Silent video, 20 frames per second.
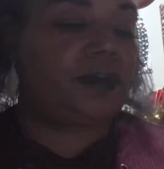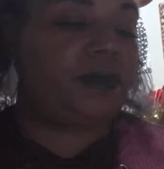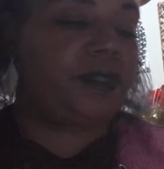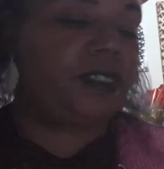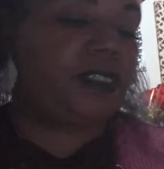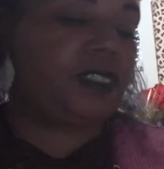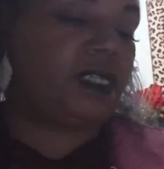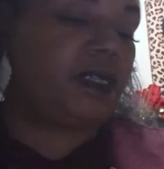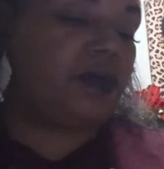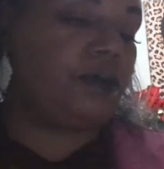Let me
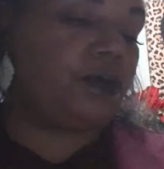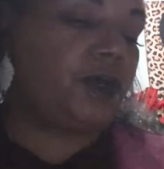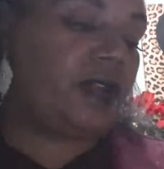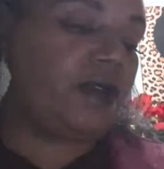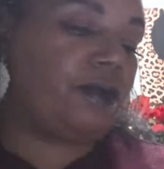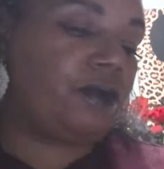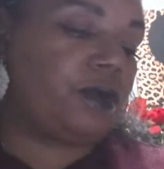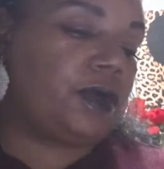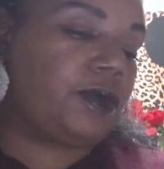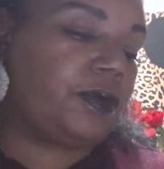see
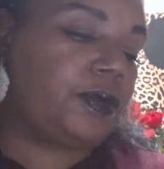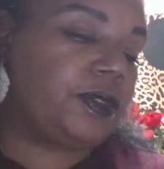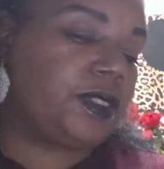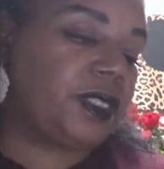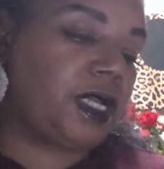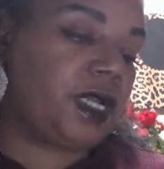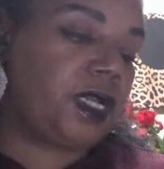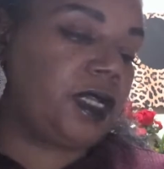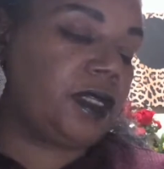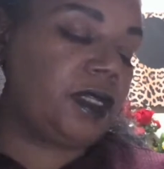what what was
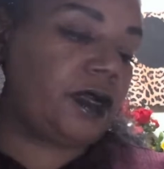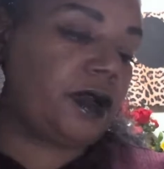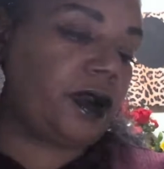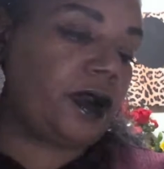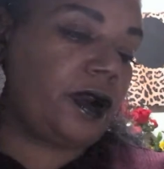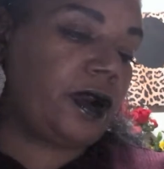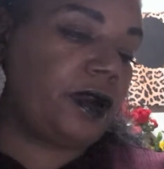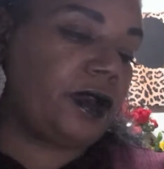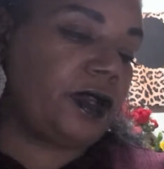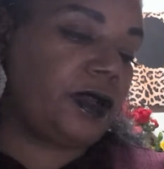the other
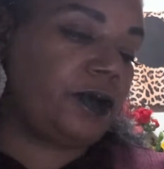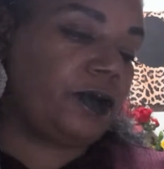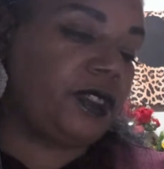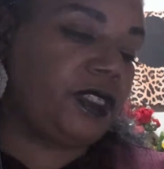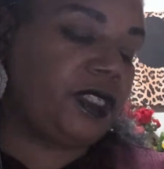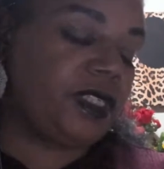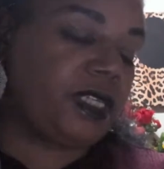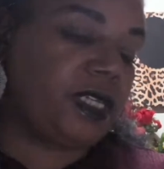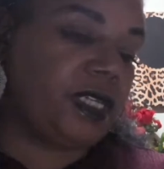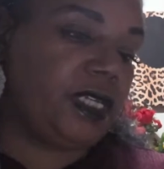card that we
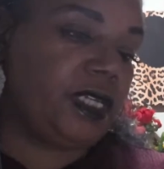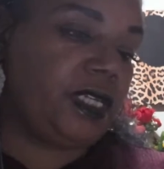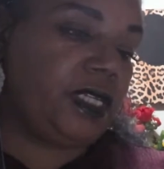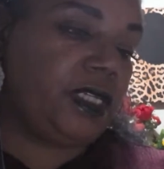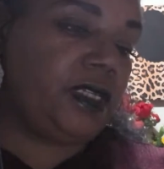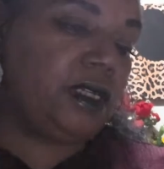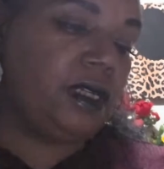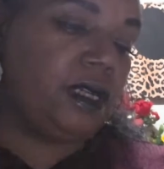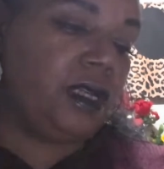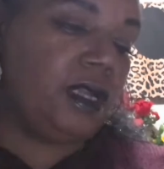
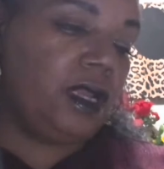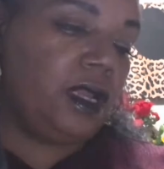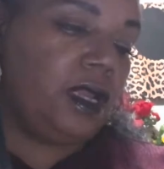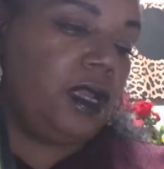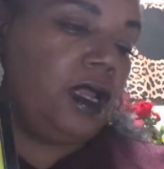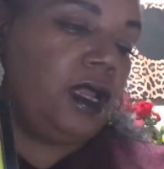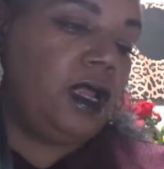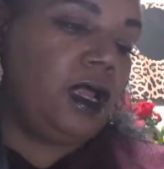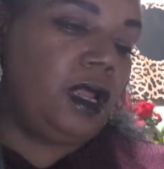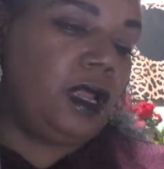seen
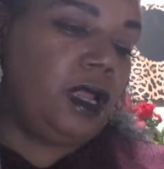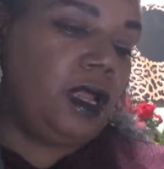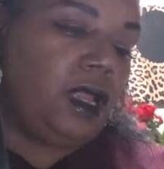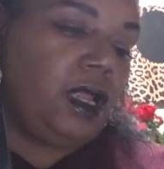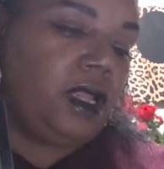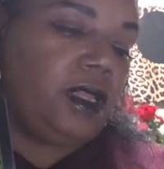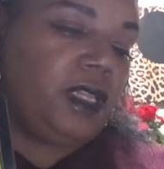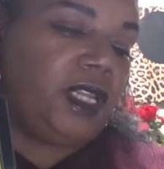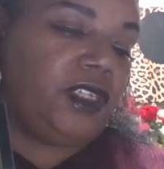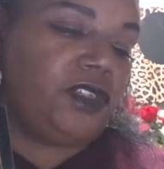
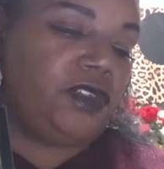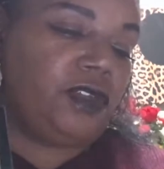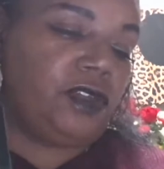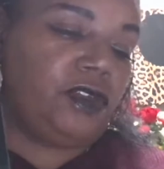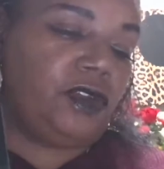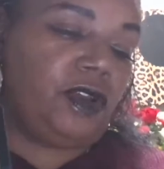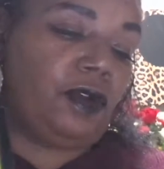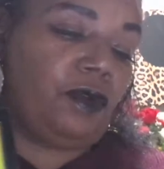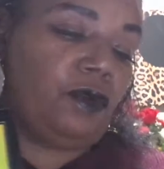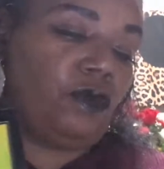that you,
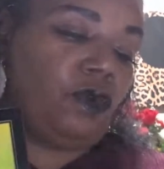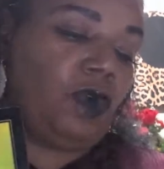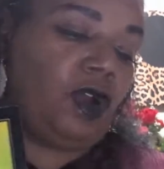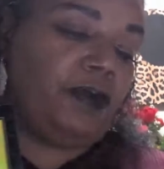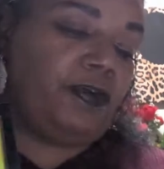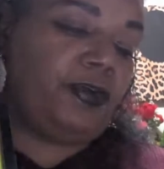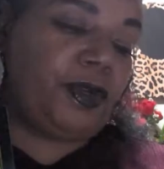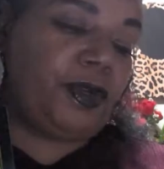you one